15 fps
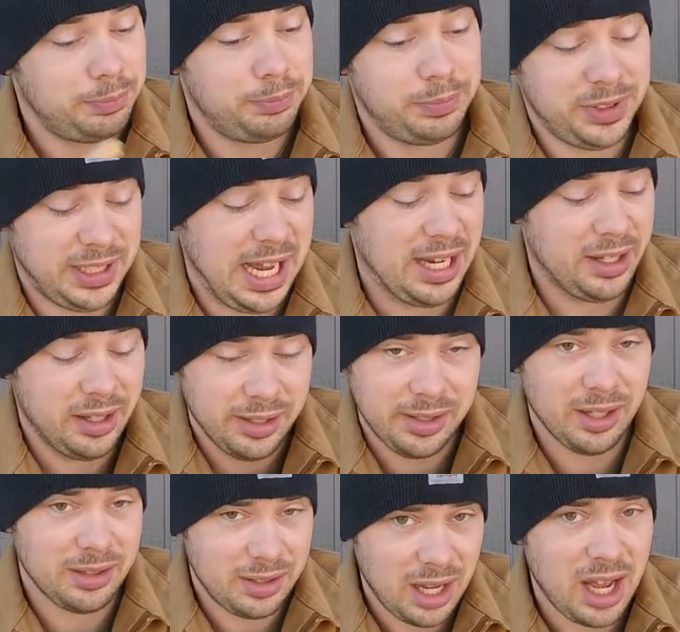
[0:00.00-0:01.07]
stack this
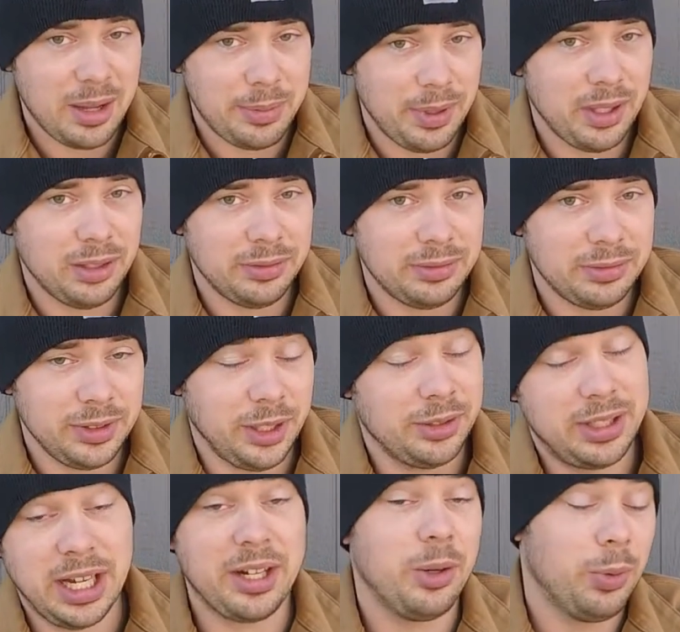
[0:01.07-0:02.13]
on top of, you know,
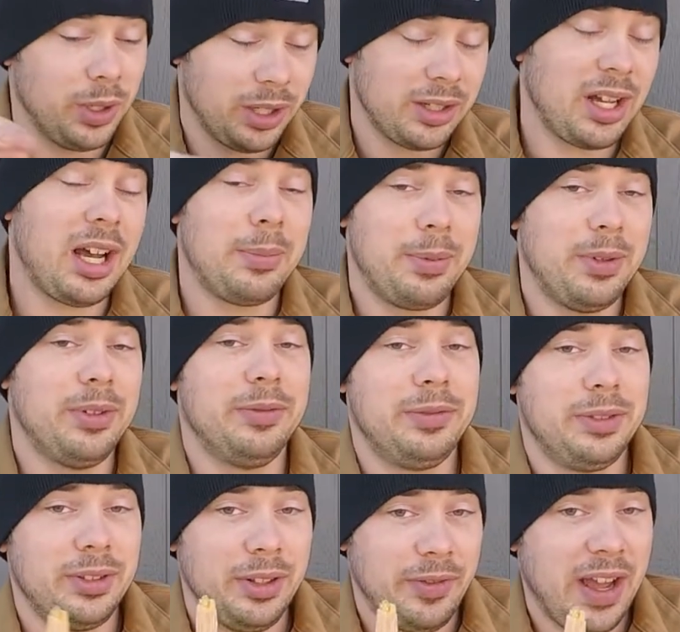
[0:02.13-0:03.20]
stack your wood on top
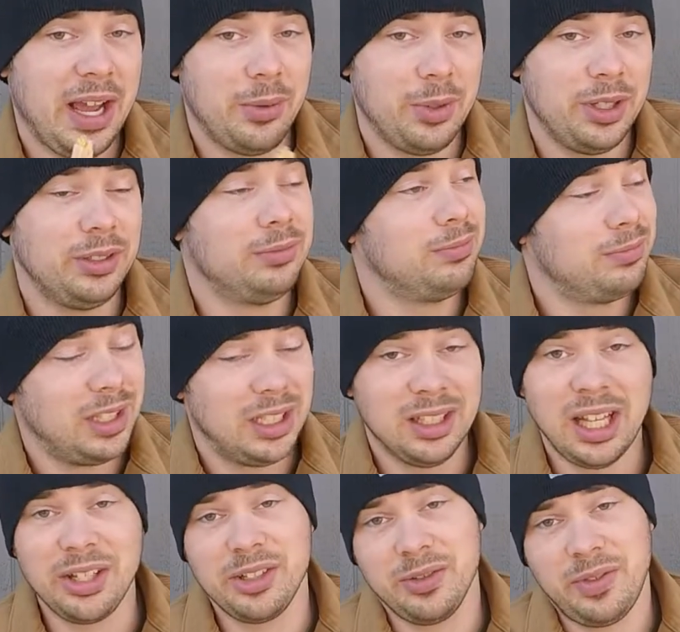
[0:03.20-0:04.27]
of the Fatwood and
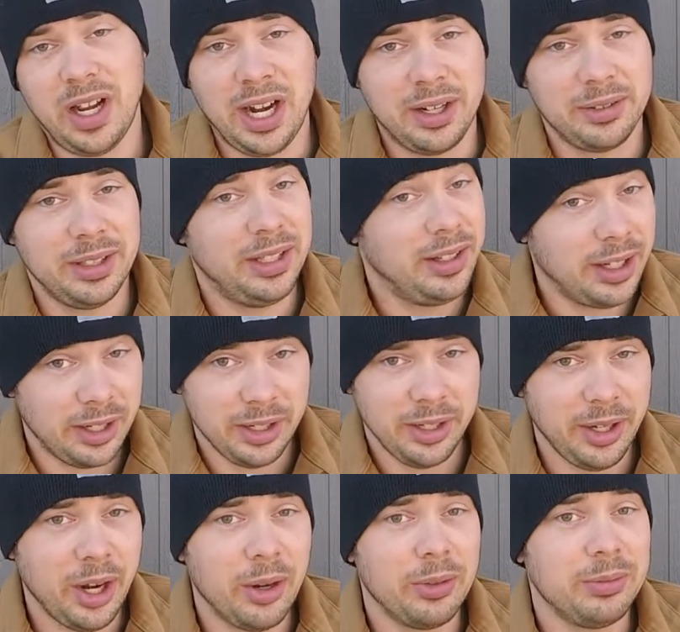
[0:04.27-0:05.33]
light your fire. And there you
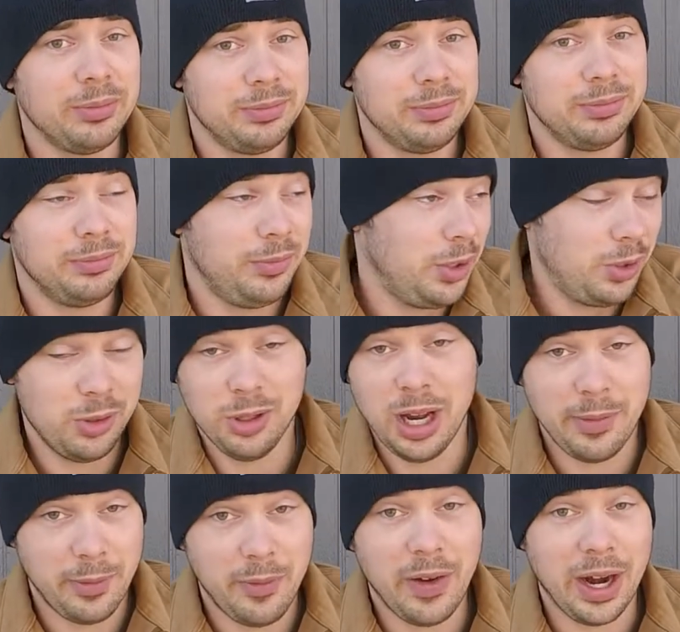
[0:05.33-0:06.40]
go. You should have
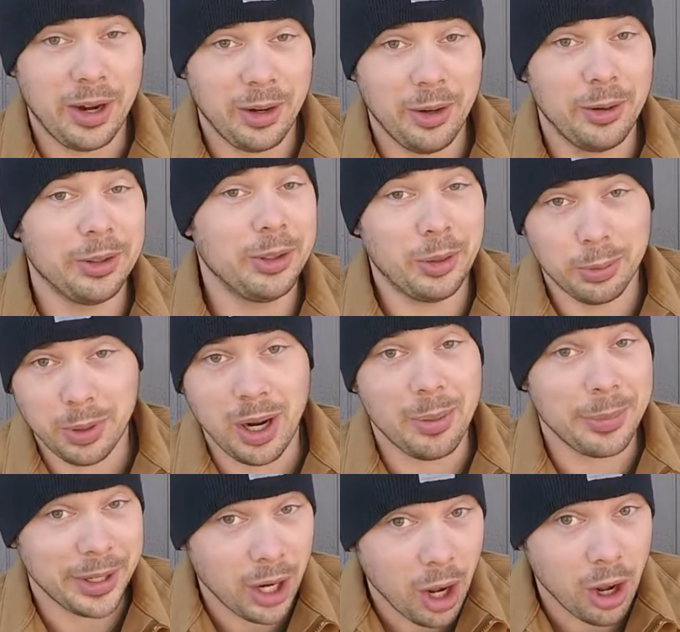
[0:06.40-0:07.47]
a fire going, no problem
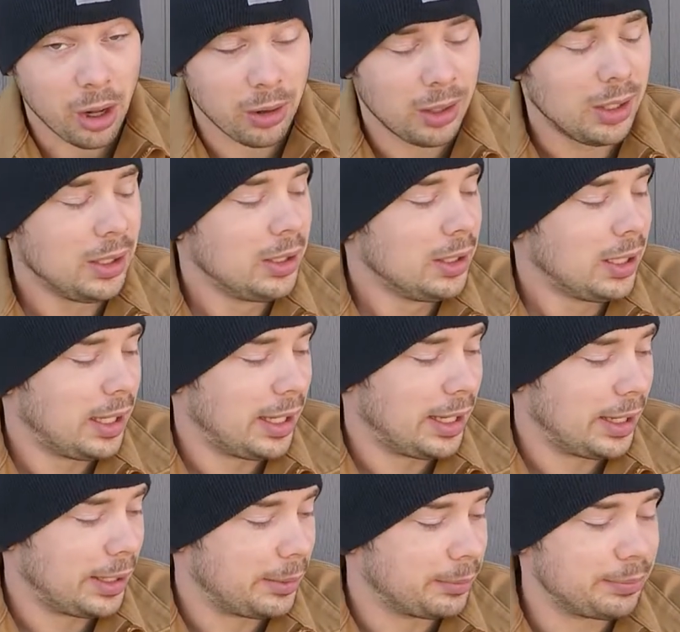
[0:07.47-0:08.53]
at all,
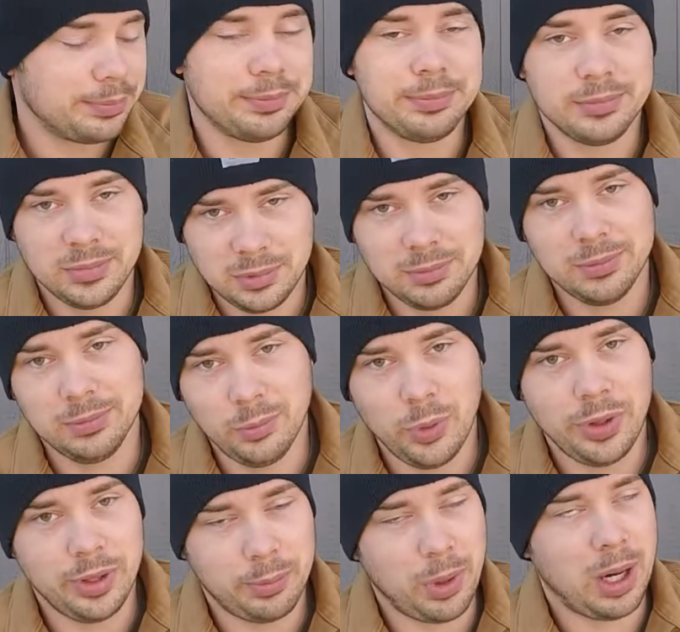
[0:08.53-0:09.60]
um, with
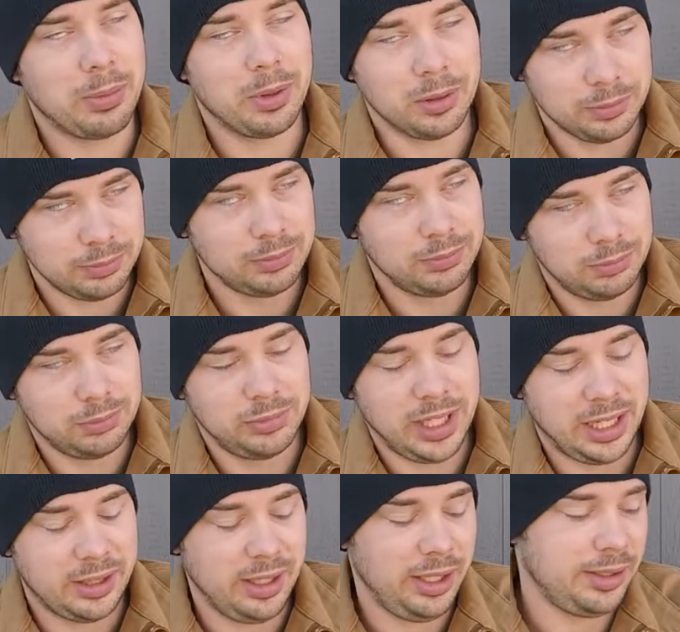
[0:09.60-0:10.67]
the proper
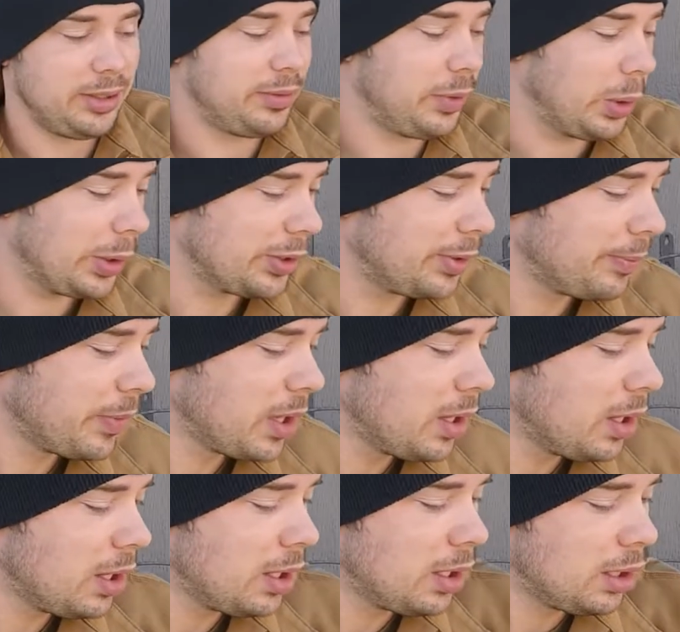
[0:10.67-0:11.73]
techniques, of
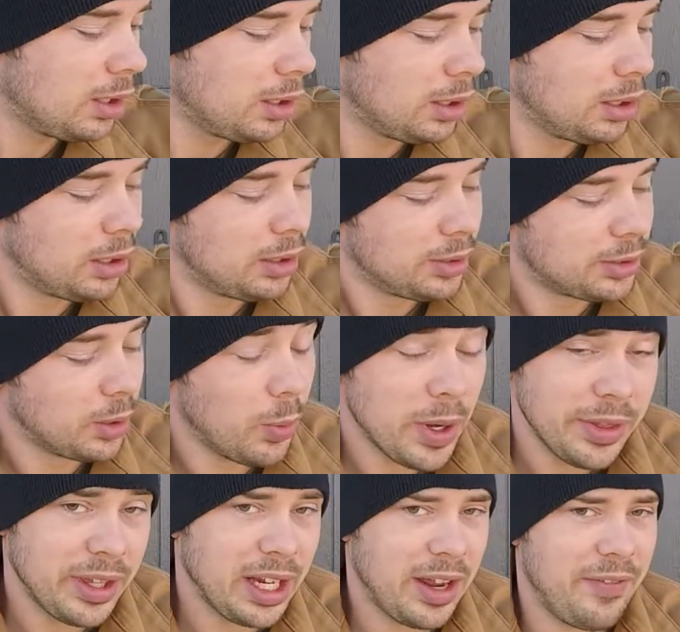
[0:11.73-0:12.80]
course. So one
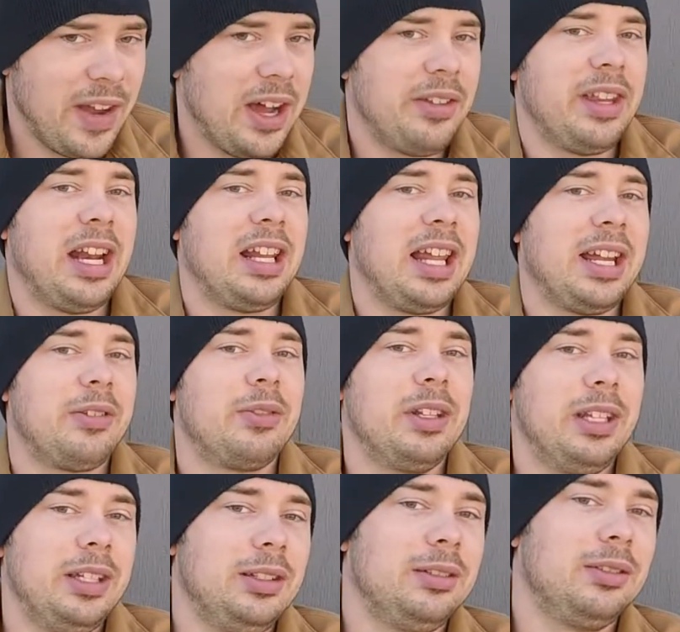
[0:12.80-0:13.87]
thing I found that I like
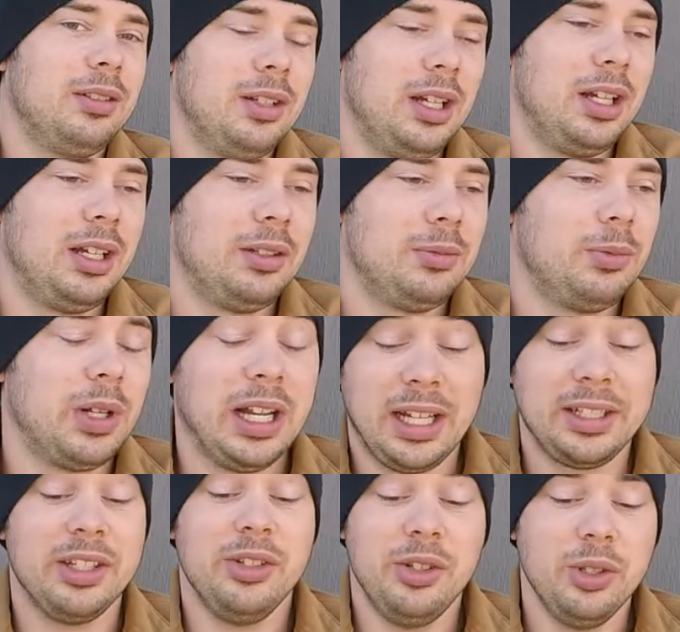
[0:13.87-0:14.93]
really, uh, what I like
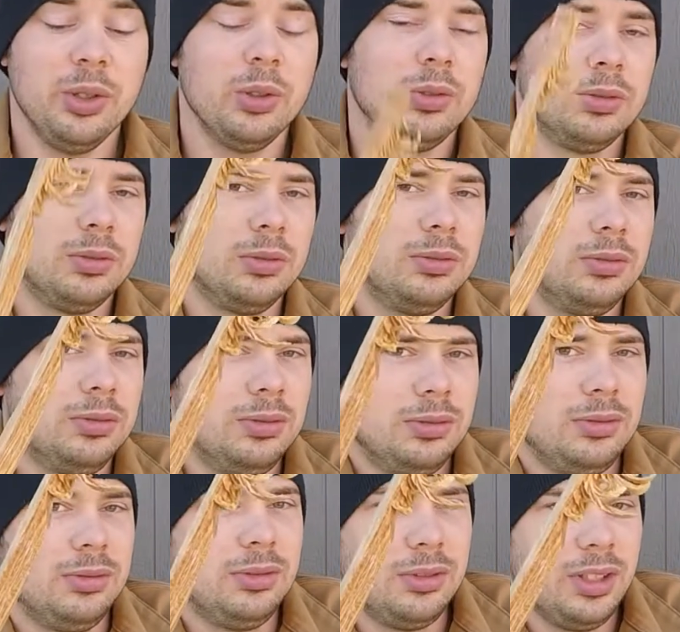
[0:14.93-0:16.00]
to do
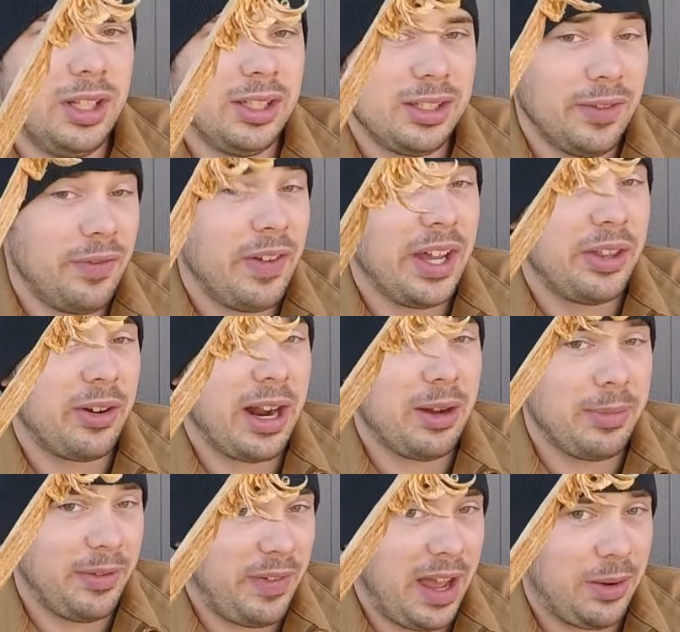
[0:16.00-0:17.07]
is to feather out
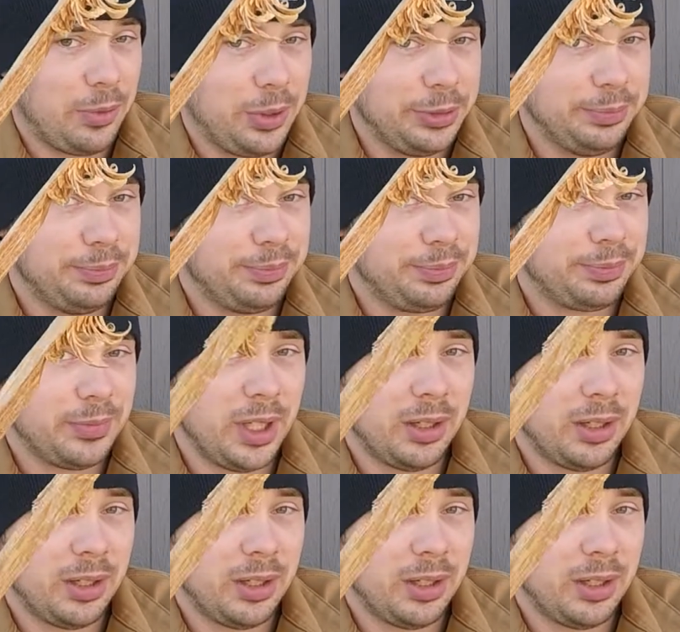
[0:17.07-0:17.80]
my Fatwood, all